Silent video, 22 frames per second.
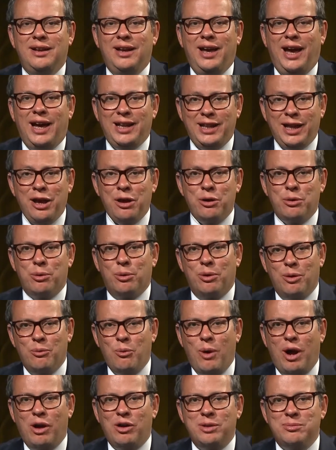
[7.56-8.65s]
Hello
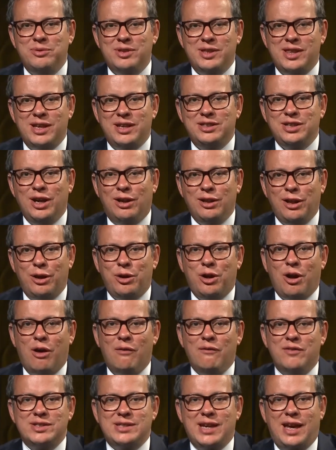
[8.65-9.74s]
and welcome to the Attollo
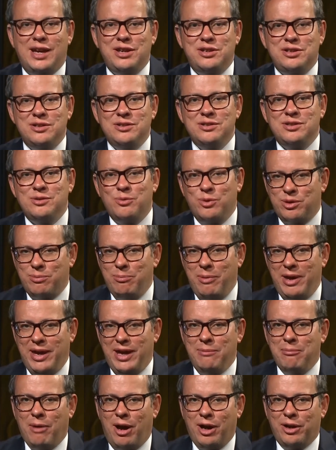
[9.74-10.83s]
Conversations with
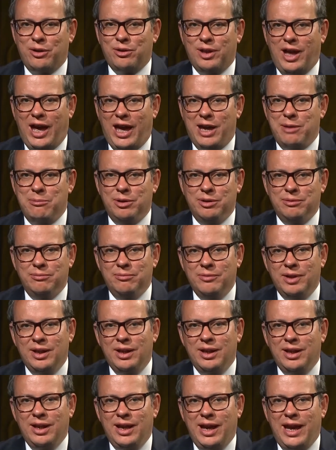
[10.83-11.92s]
me, Michael
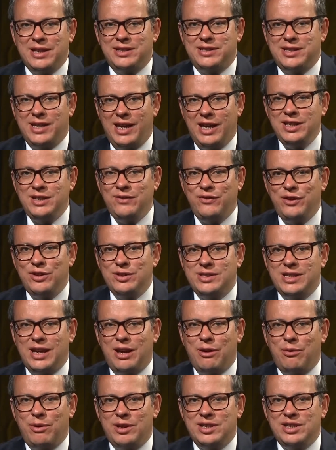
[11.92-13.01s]
Heyman. It's the interview
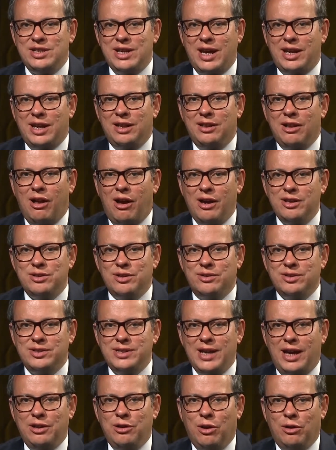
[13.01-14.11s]
series shedding light on
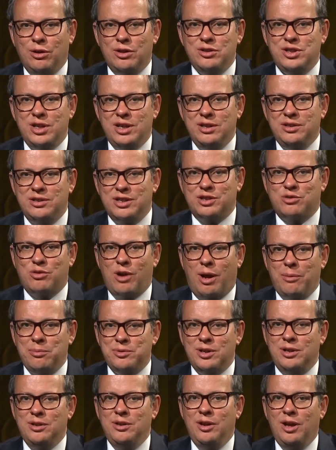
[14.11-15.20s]
technology,
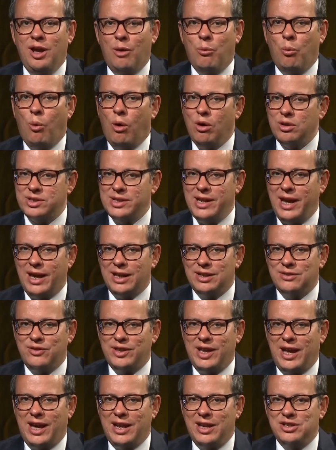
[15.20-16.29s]
disruption and what's next
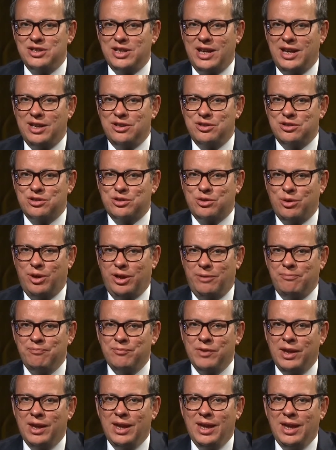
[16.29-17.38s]
for the energy industry.
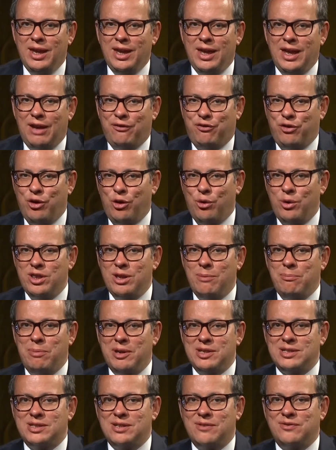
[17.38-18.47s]
If you're in the
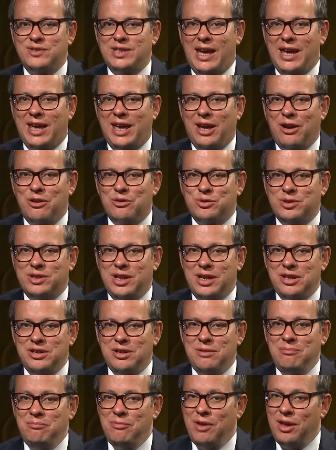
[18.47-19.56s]
business of taking on
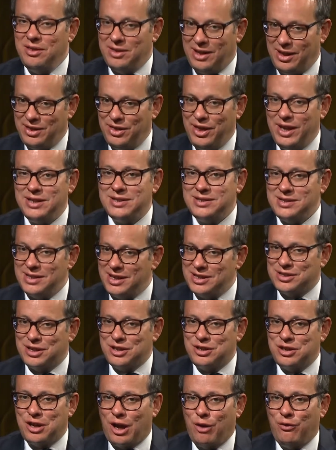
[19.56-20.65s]
tradition, then this is
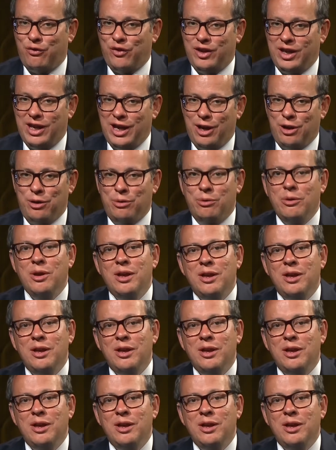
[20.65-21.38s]
the show for you.